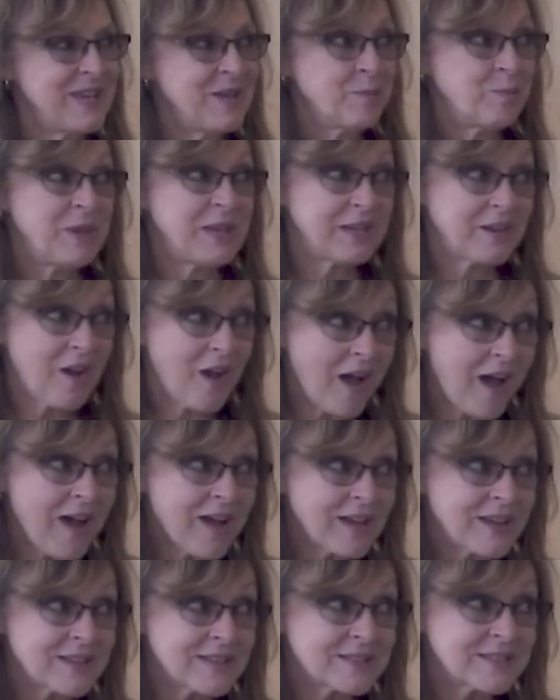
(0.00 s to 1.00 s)

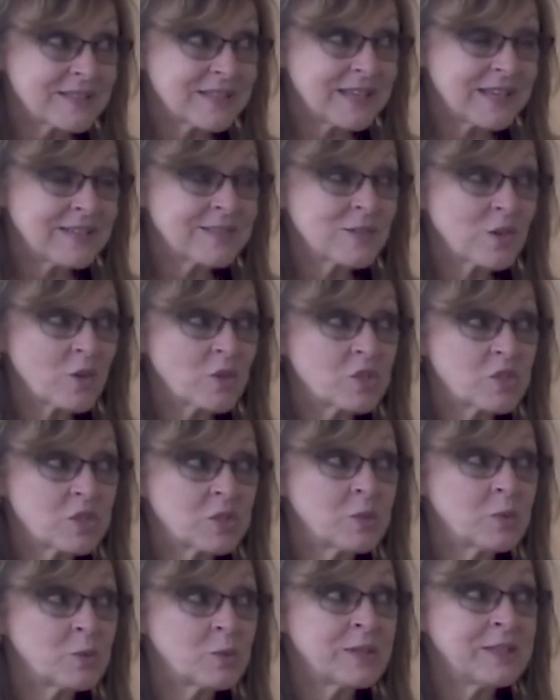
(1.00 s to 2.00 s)
because it's our
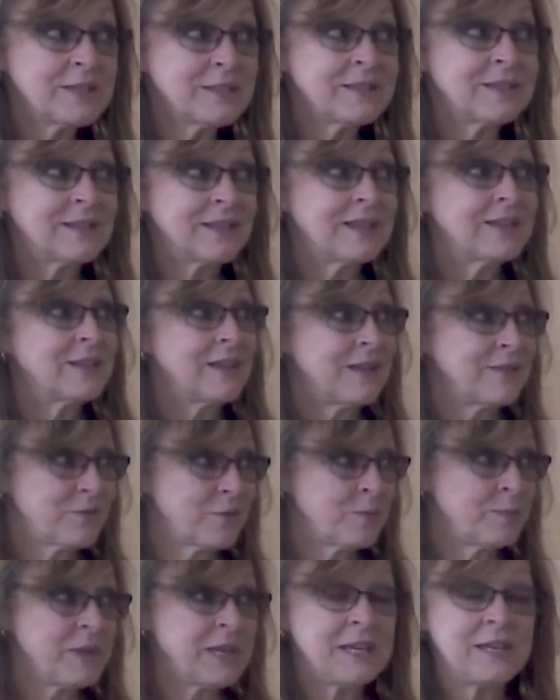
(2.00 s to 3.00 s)
children, and for
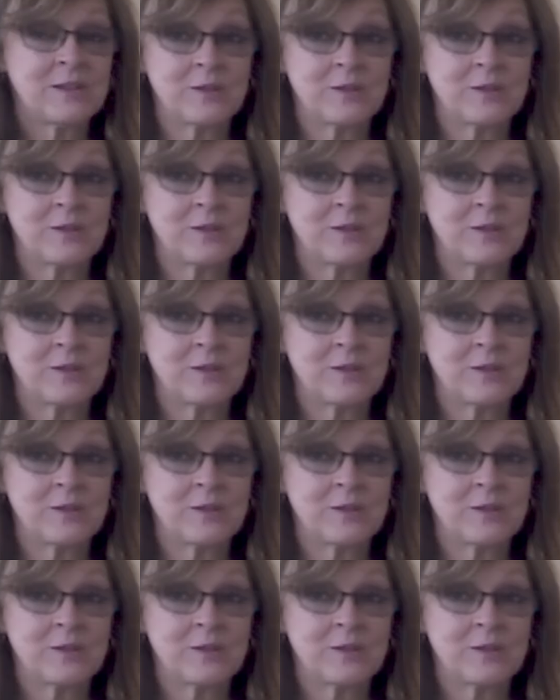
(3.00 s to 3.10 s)
me,